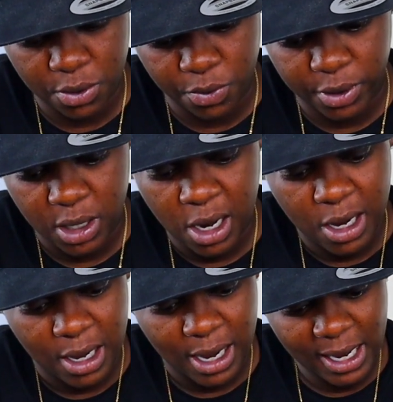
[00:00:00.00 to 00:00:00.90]
doing.
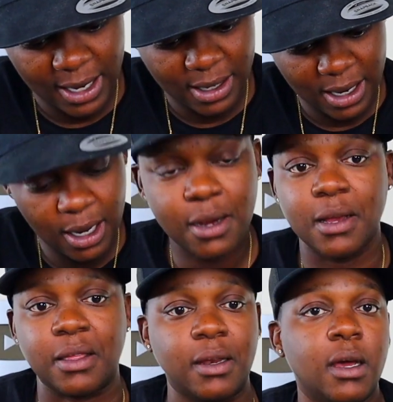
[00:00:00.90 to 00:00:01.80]
I ain't did
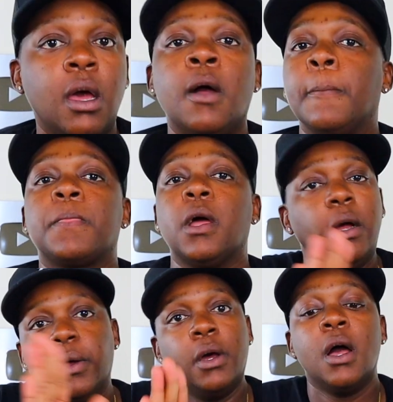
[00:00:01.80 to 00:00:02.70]
nothing. I
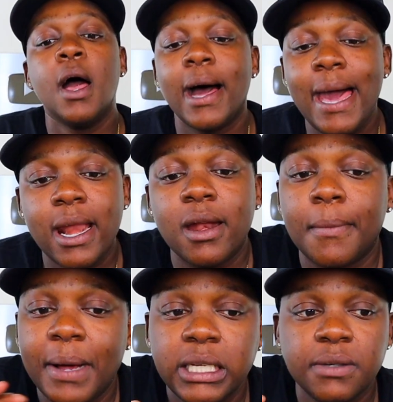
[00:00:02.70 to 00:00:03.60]
had
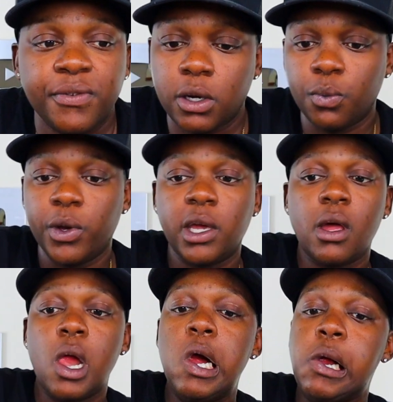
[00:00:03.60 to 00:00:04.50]
an amazing freaking
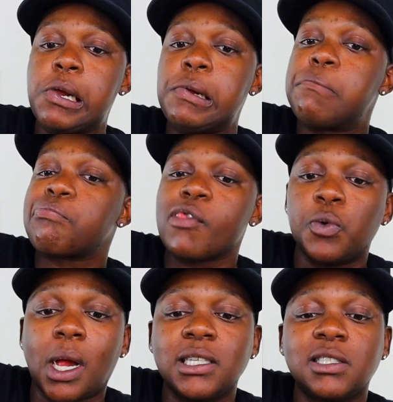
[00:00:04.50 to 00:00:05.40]
weekend.
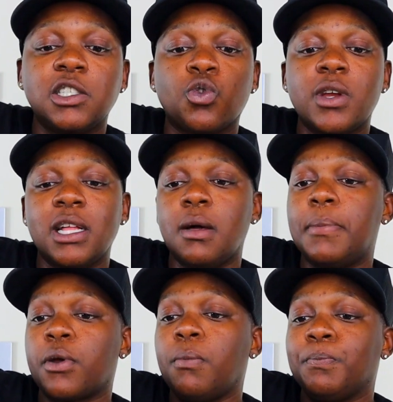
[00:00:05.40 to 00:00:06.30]
Nice little three day little
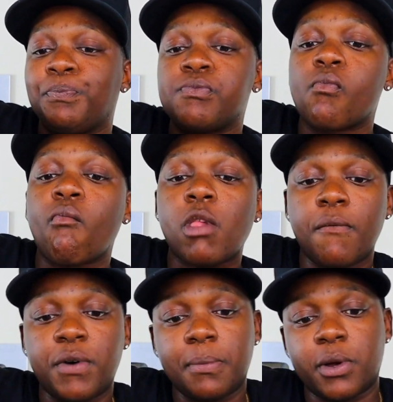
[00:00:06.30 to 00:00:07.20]
boodoo.
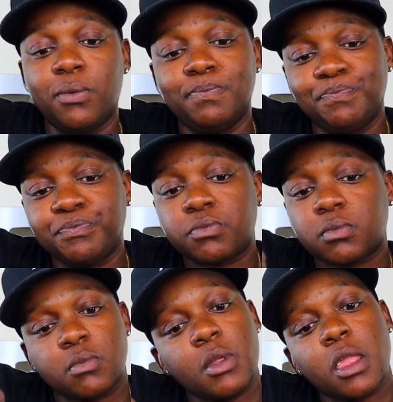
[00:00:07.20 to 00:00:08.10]
But
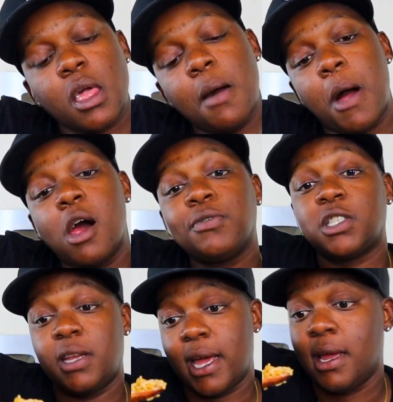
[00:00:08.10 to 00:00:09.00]
I'm off
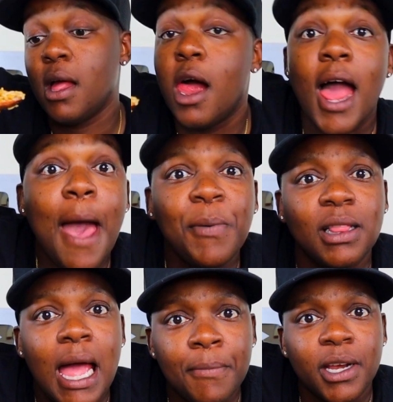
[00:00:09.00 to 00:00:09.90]
today. Happy
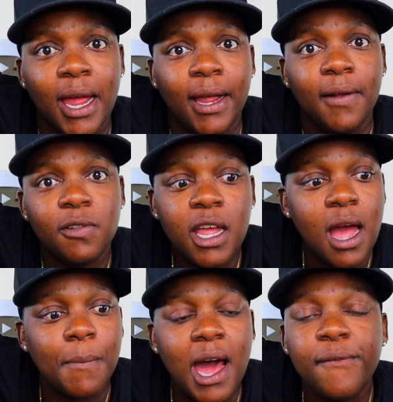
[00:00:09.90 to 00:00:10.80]
Labor Day.
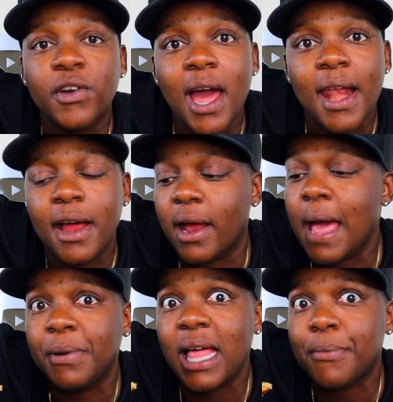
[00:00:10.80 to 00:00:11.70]
Damn, I forgot on
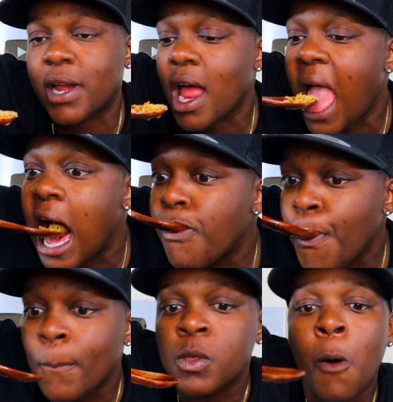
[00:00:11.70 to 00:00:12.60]
Happy Labor Day.
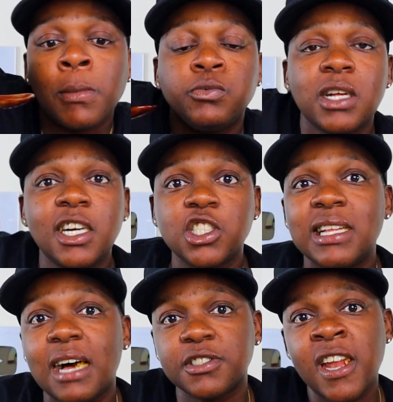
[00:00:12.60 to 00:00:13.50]
They let
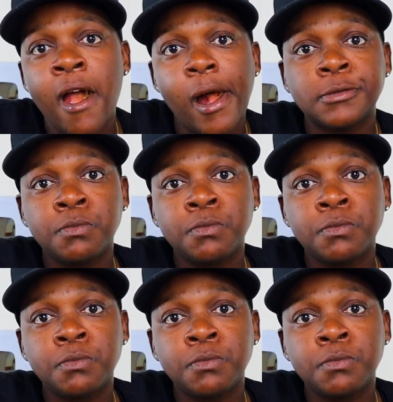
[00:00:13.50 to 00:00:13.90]
y'all off today.